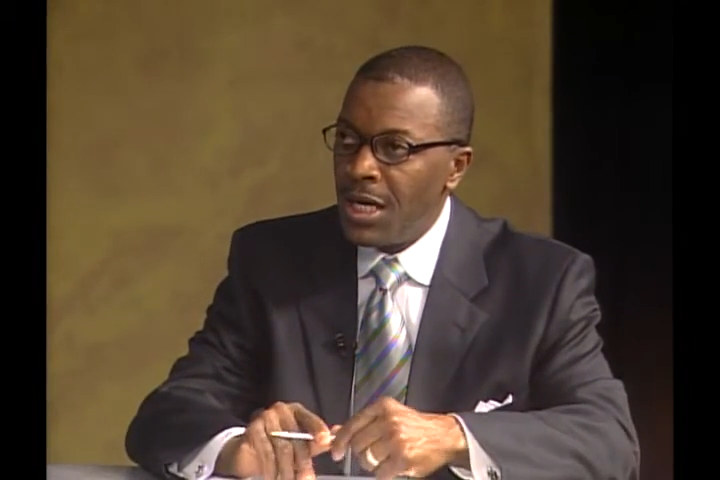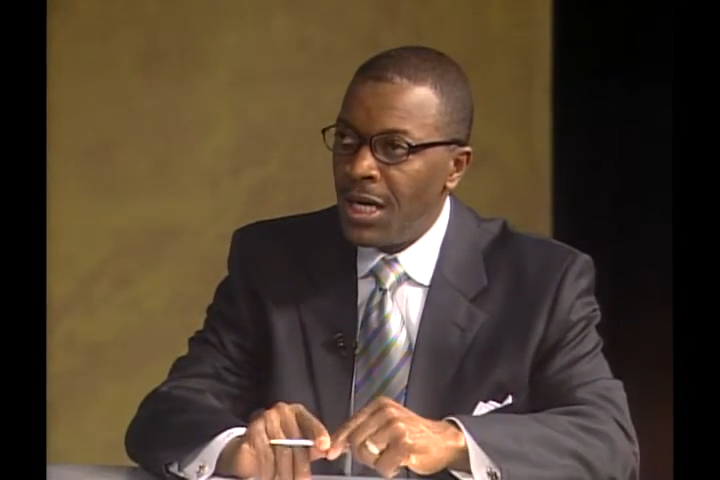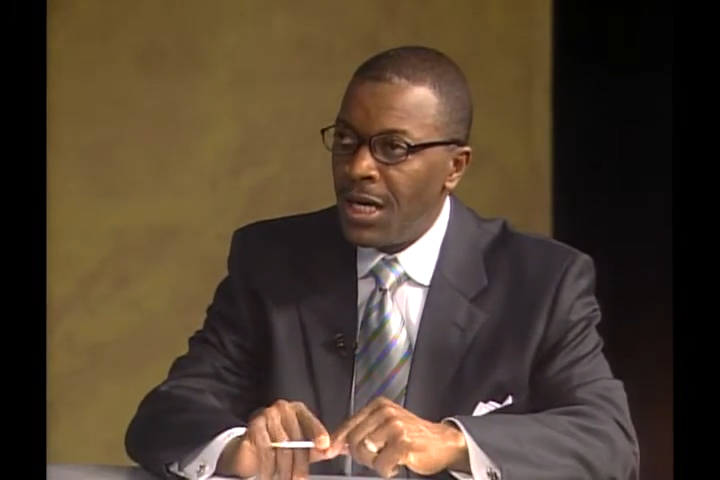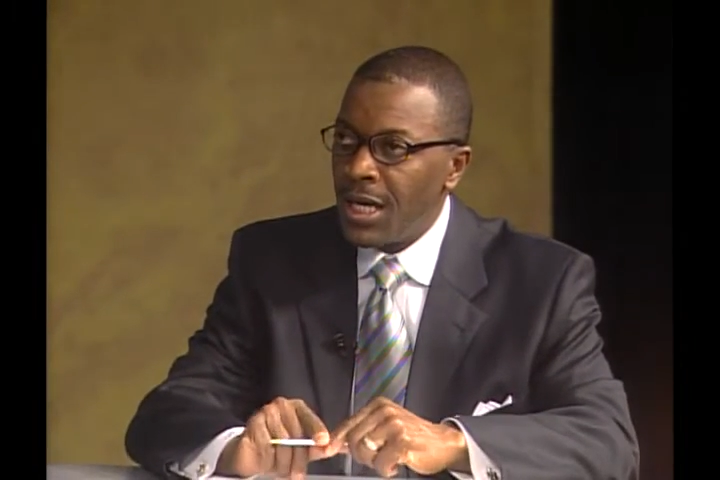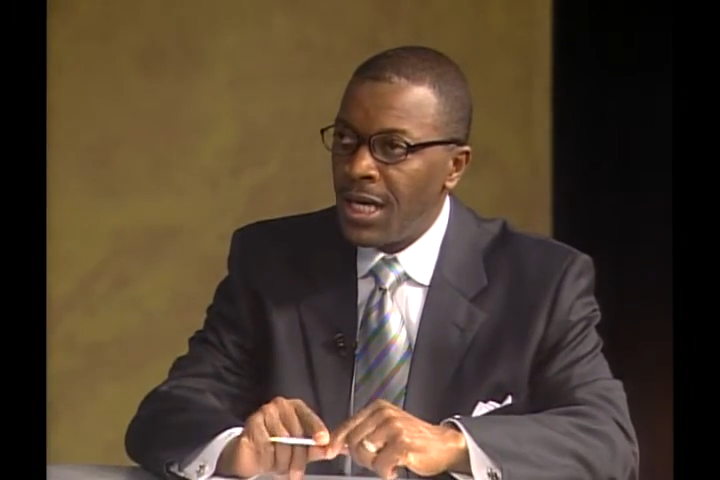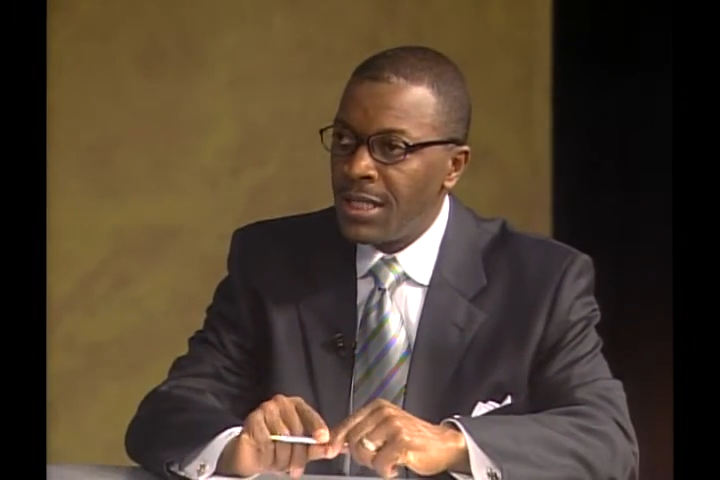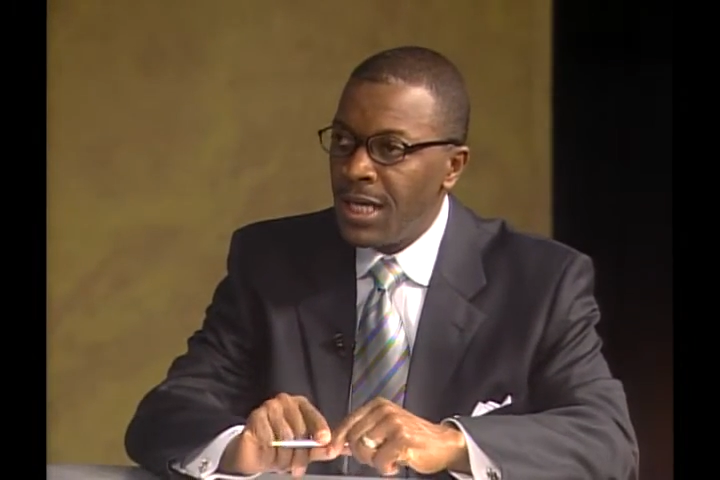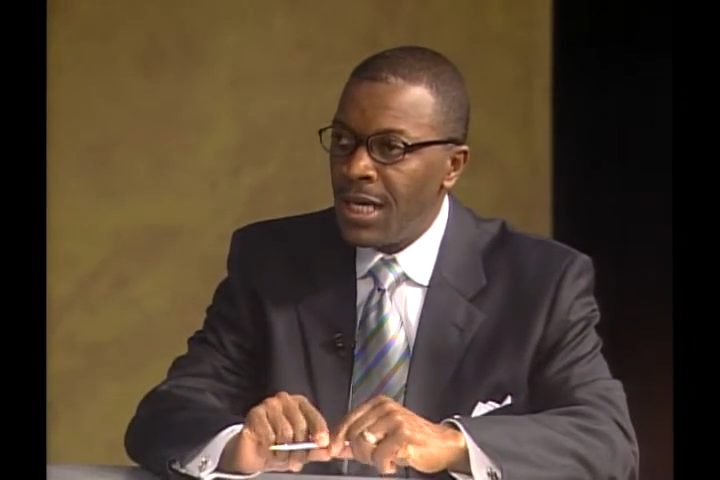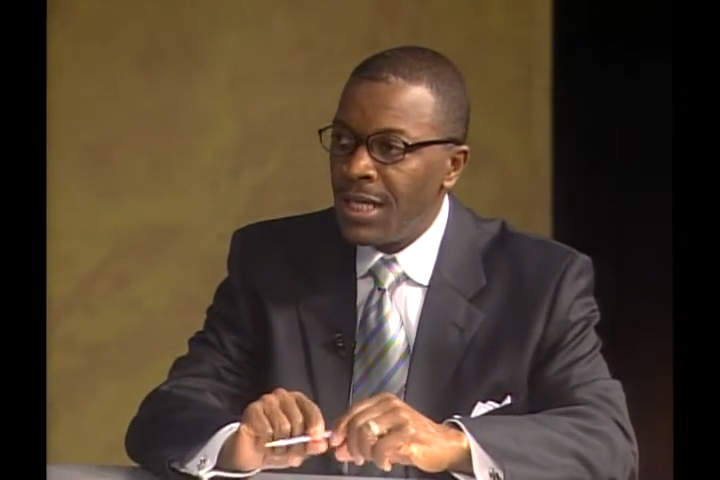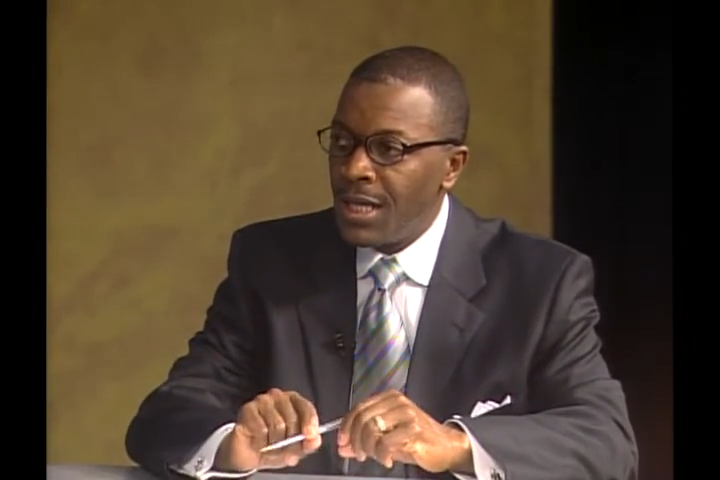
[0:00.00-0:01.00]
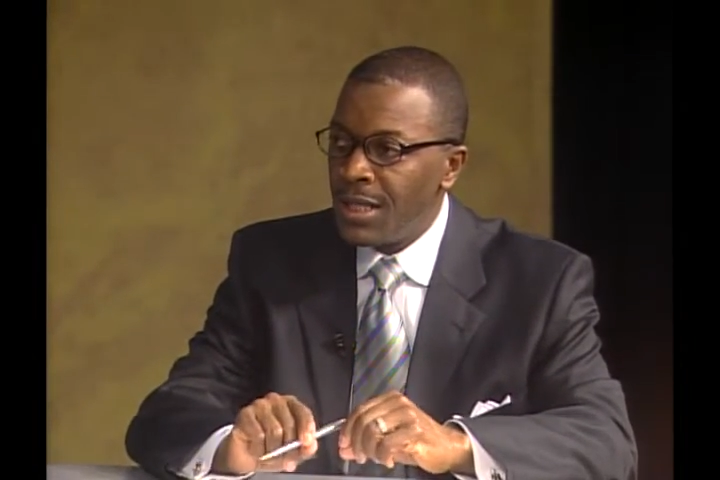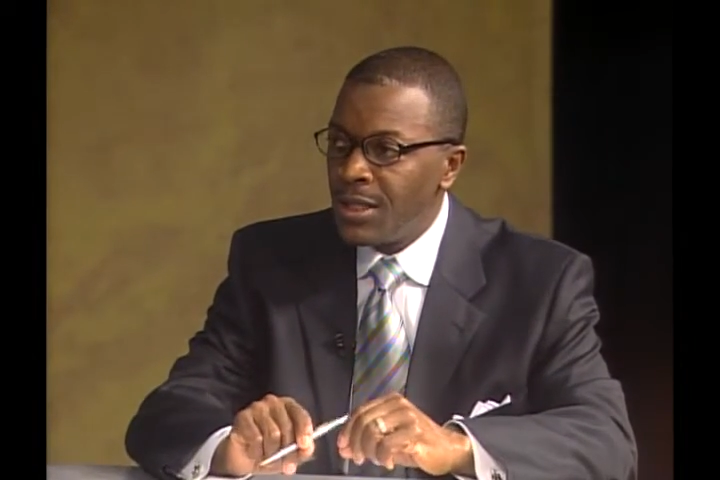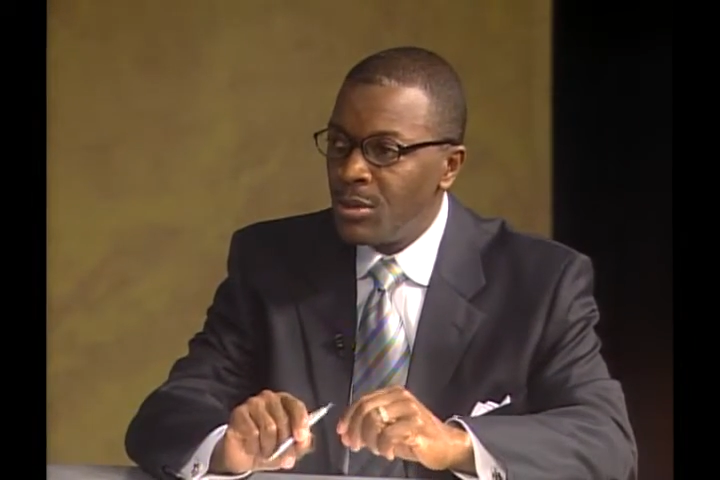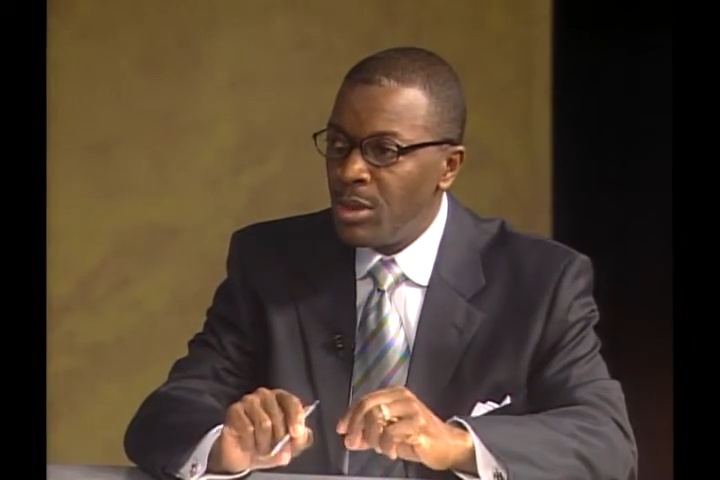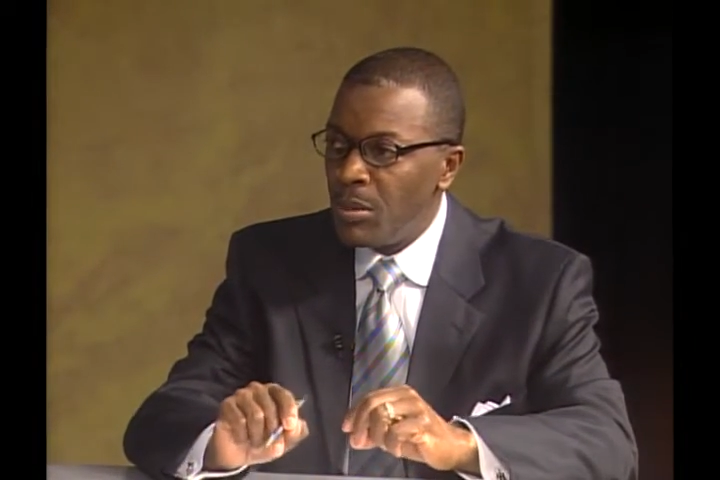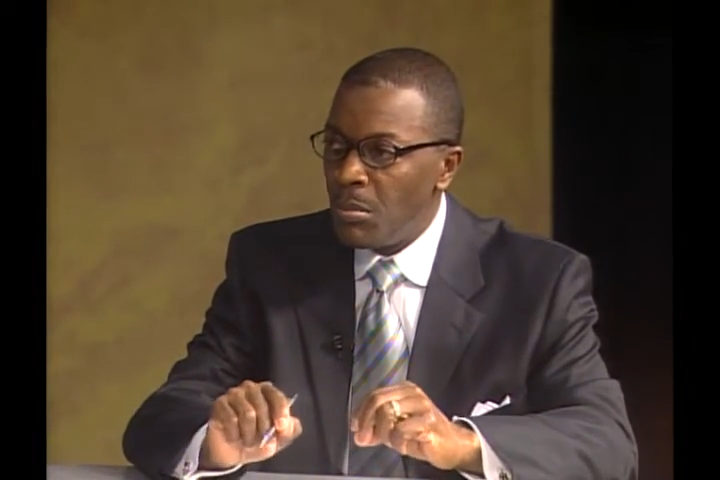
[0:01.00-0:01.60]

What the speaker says: and get a little bit